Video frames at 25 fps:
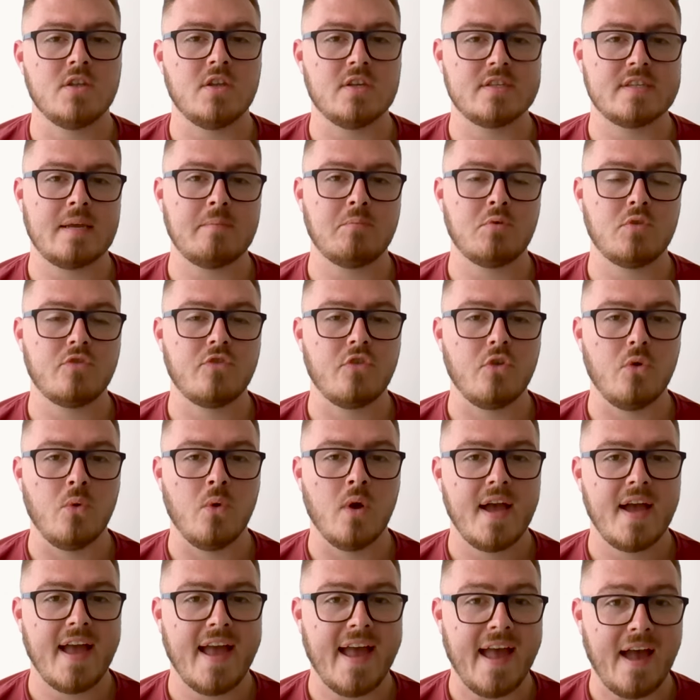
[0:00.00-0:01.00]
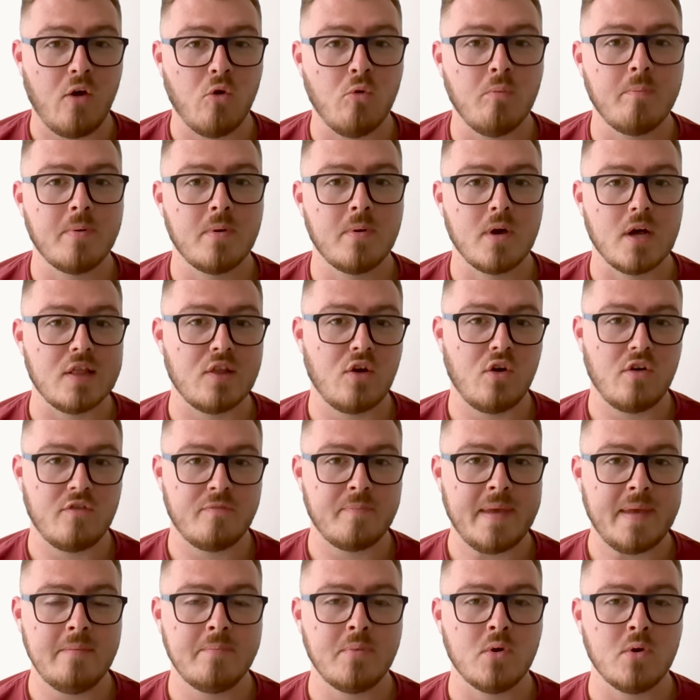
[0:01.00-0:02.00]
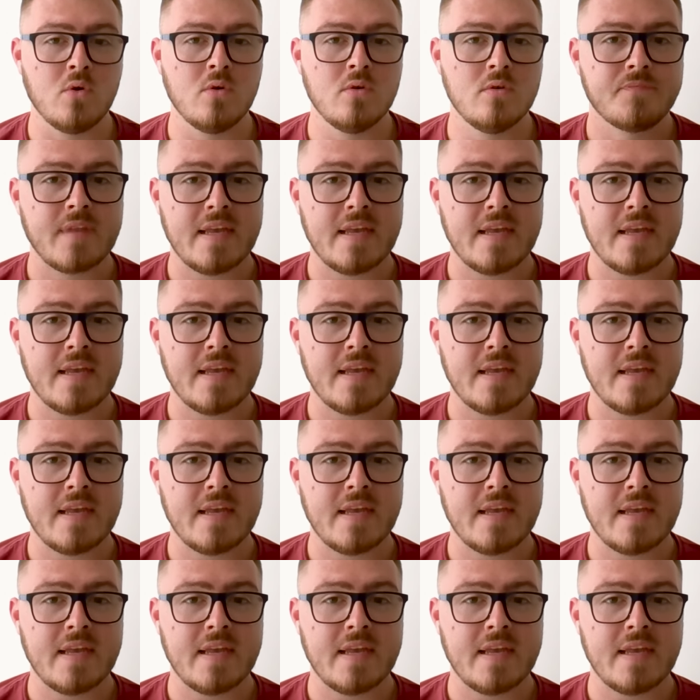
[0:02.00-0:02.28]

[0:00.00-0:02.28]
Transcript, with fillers: that's able to help a lot of people.